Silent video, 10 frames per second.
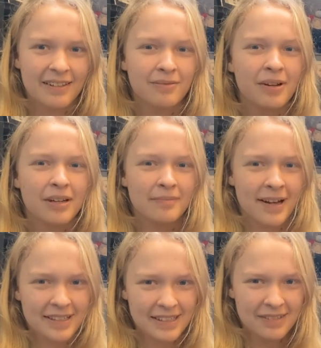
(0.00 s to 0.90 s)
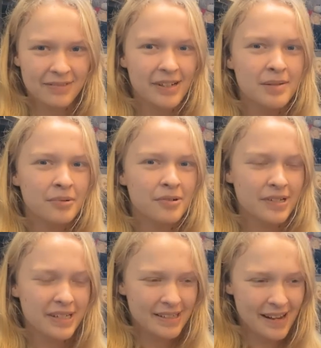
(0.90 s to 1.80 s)
and welcome back to this very
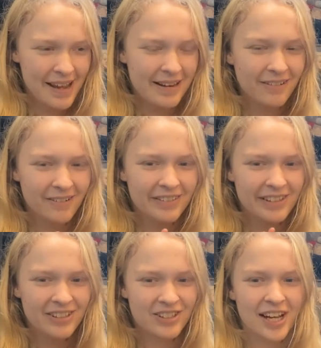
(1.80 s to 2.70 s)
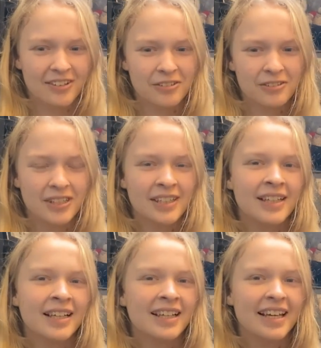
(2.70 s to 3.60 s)
important day on this channel.
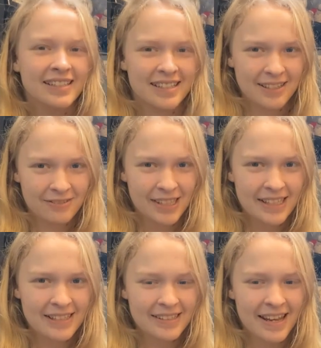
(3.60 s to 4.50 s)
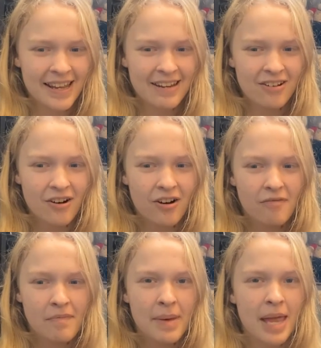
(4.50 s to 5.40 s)
It is the release day
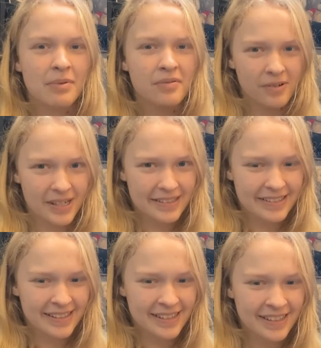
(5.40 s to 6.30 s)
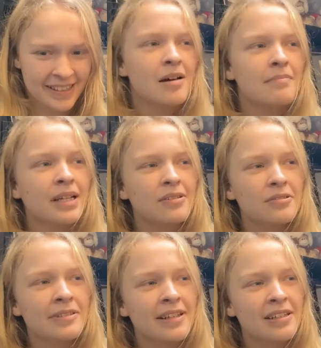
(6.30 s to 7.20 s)
of Paper Forests. My
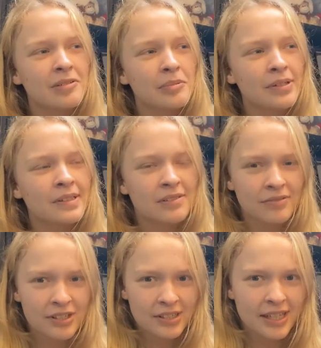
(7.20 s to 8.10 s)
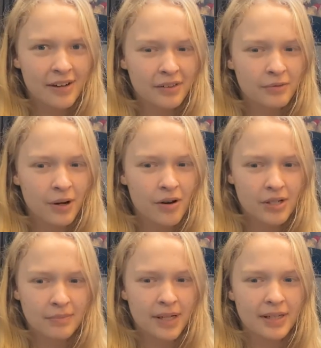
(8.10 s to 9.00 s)
little second book is officially out in the world
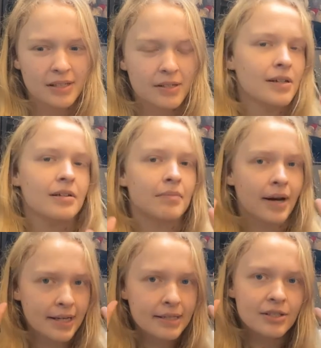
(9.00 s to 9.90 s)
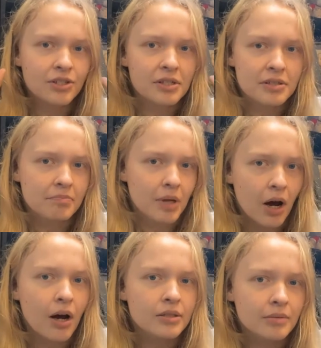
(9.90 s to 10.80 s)
and my entire mind is just
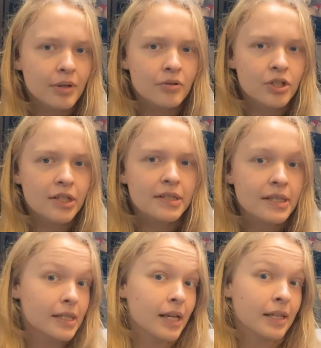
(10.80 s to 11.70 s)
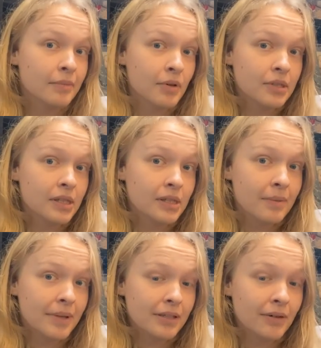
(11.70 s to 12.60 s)
heart emojis. It's like that most of the
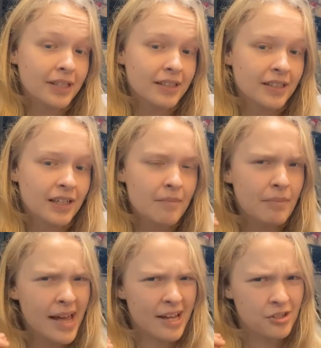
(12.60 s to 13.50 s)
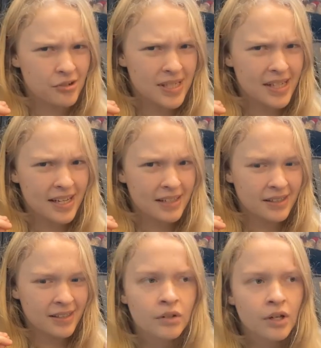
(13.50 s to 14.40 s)
time anyway, but extra today.
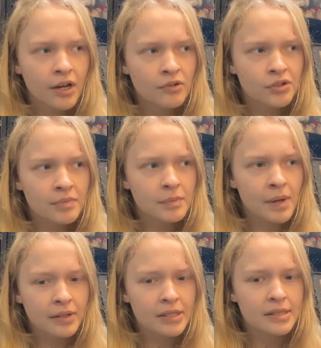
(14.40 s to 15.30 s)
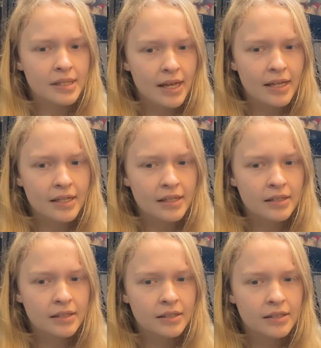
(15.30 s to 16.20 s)
I've dreamed about this day
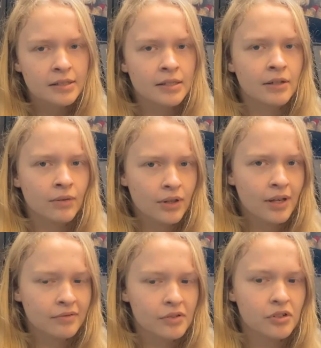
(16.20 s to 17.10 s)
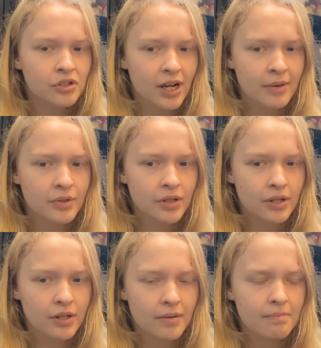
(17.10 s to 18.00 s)
since I wrote that first
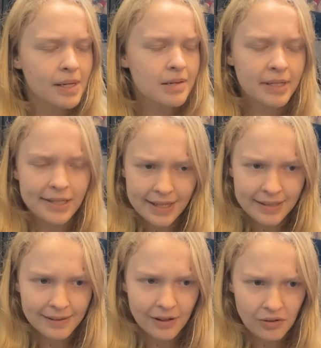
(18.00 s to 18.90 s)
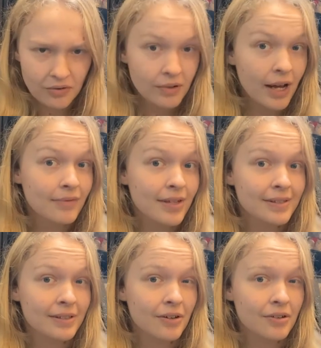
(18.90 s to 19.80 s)
chapter many, many years ago, five
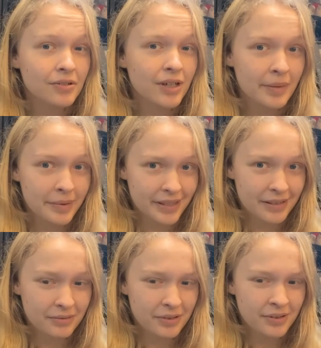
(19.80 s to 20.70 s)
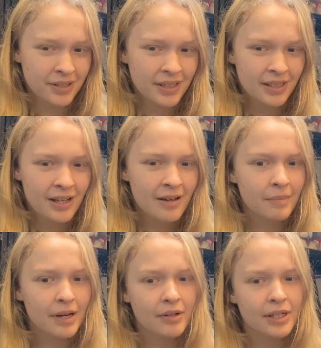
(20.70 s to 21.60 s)
years ago, I believe.
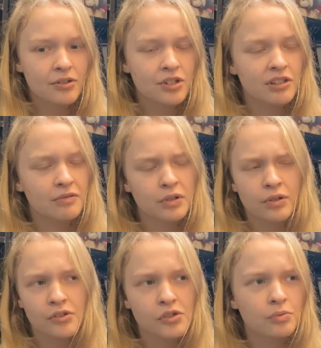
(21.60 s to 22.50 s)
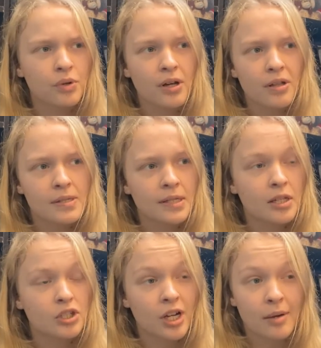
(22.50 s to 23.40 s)
Back when it was just a few hundred words in
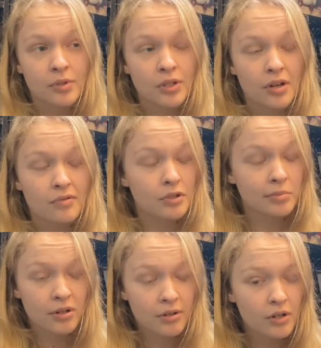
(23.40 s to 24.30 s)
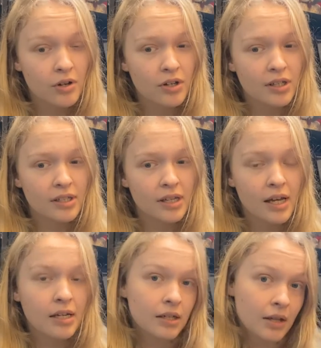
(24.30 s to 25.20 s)
a chapter for a prologue
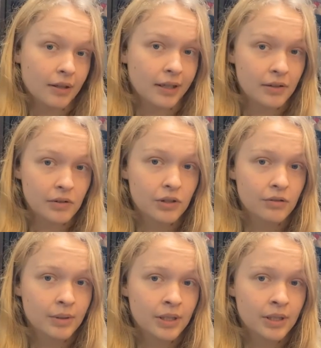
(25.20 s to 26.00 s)
and nothing else.